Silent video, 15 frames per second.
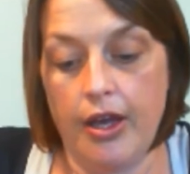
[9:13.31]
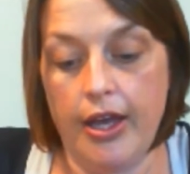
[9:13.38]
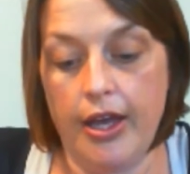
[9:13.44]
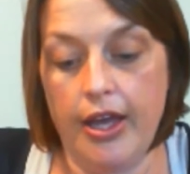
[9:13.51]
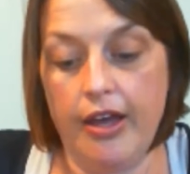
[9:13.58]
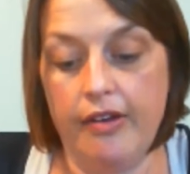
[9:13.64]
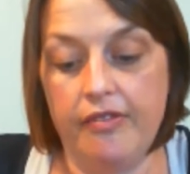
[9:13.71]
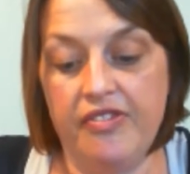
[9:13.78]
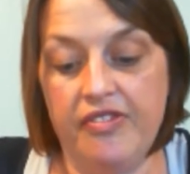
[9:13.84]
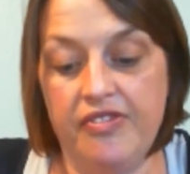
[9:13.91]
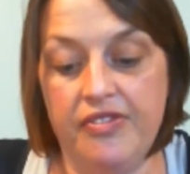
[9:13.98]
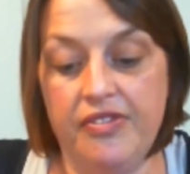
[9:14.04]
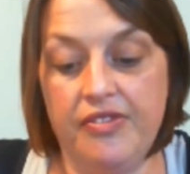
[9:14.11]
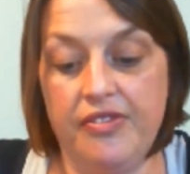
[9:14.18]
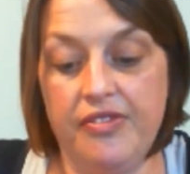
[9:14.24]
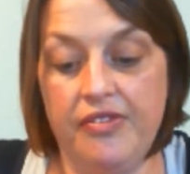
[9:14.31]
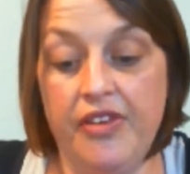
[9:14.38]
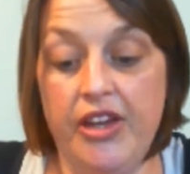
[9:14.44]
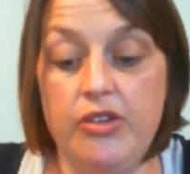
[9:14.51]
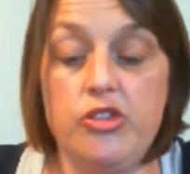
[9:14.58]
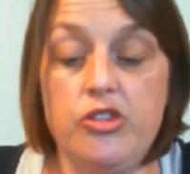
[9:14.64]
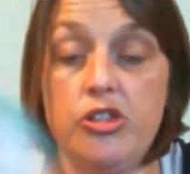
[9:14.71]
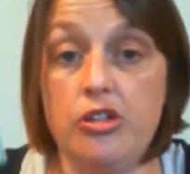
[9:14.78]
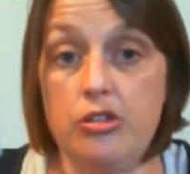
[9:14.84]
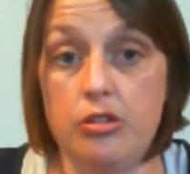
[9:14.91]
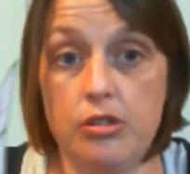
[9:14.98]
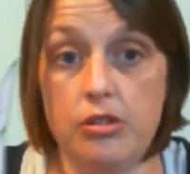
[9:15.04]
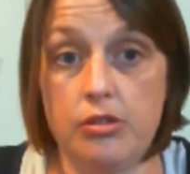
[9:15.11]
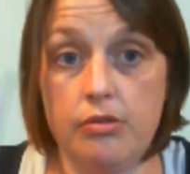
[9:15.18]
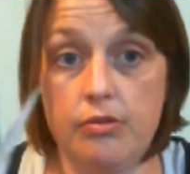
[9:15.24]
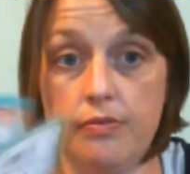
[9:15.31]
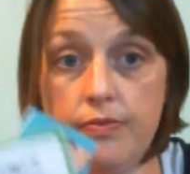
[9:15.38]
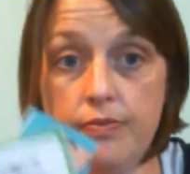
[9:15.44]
I have vouchers.